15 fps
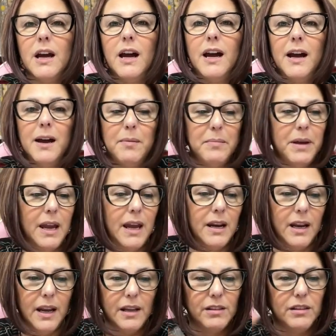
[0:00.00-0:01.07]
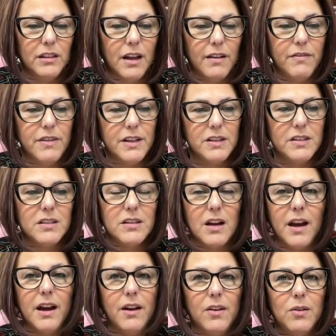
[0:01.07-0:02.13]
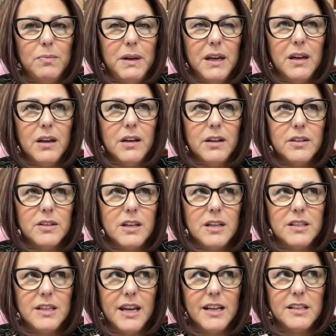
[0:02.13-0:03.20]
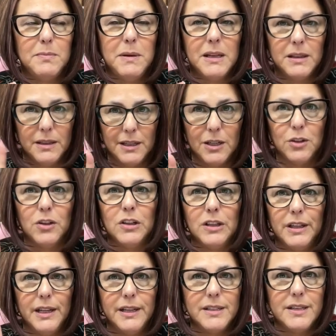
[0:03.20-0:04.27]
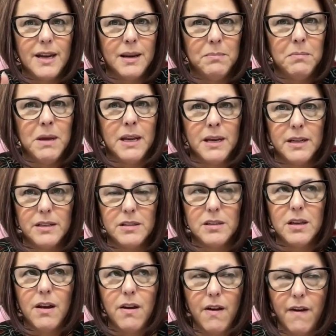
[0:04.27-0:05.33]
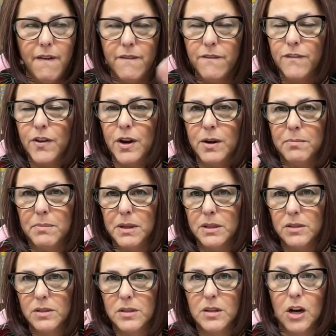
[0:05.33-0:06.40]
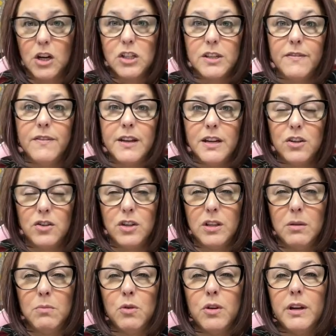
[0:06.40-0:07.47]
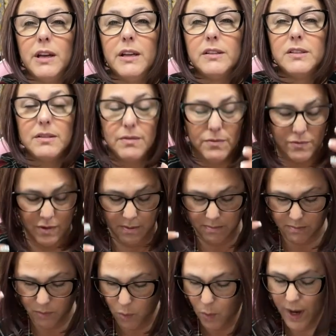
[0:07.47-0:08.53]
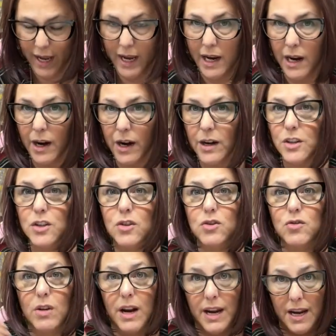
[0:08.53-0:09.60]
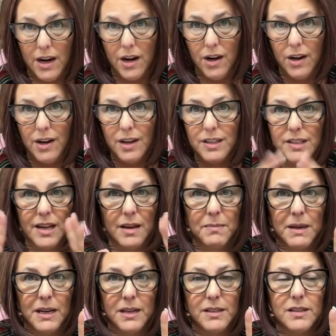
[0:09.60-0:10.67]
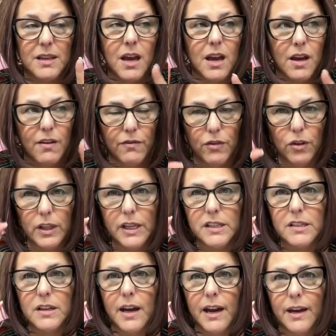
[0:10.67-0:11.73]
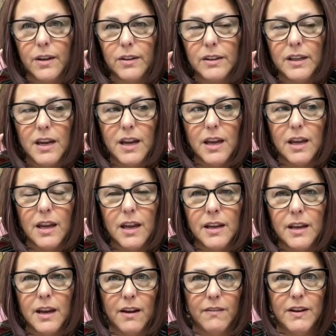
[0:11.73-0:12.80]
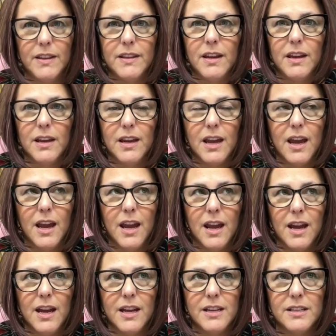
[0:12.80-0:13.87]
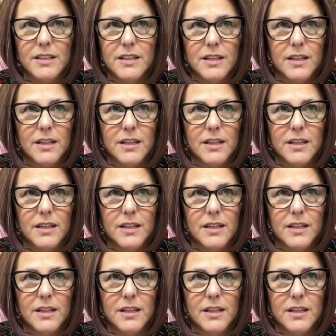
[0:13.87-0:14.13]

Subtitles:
And I love this style because it takes me literally 10 minutes from start to finish in the mornings. From wet hair to dry hair, 10 minutes. Fully styled and everything. And